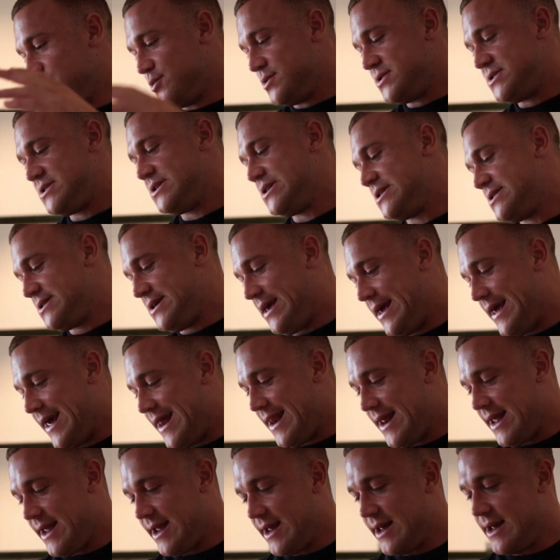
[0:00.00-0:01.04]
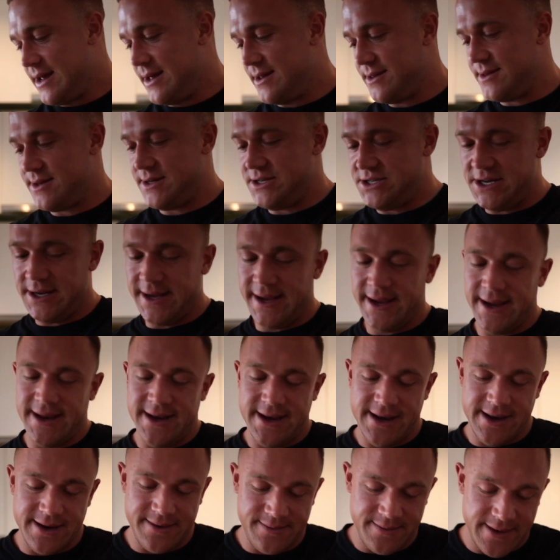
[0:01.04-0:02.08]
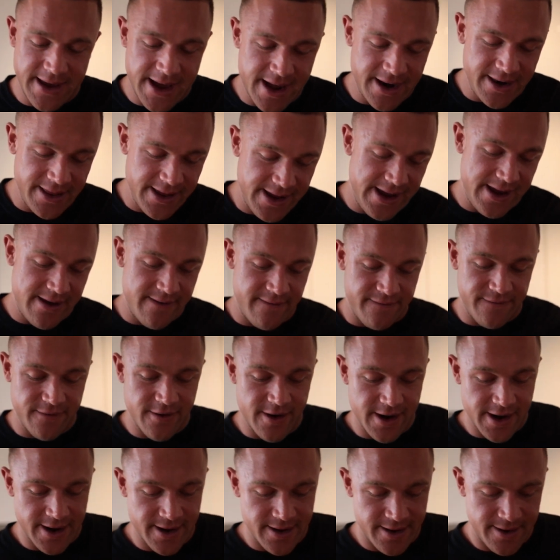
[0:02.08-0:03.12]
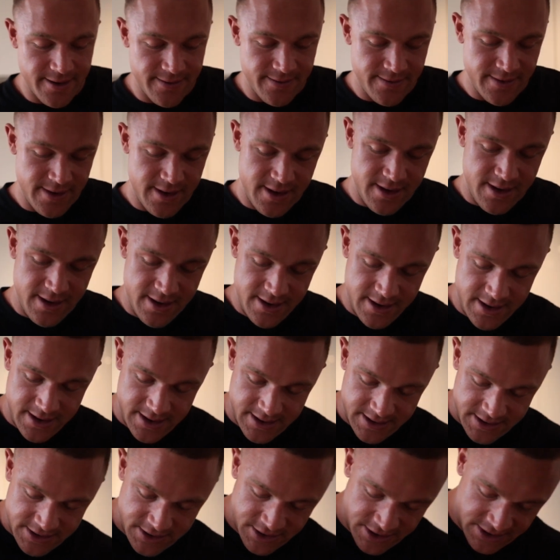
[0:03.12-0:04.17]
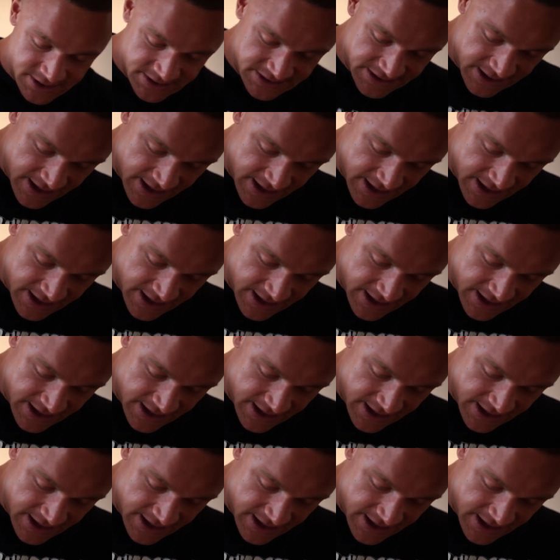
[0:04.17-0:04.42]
was just getting the chicken out of the air fryer, and turns